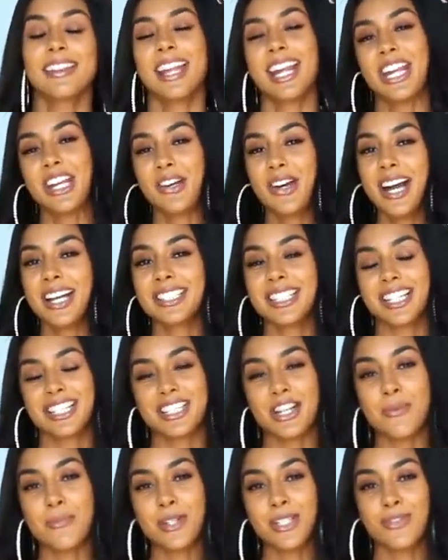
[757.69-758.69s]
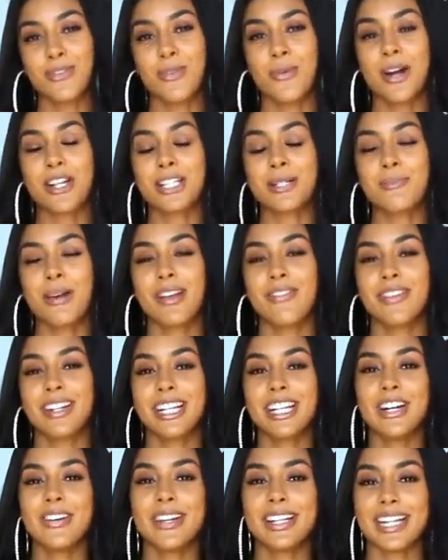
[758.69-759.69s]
Thank you guys so much for watching my video,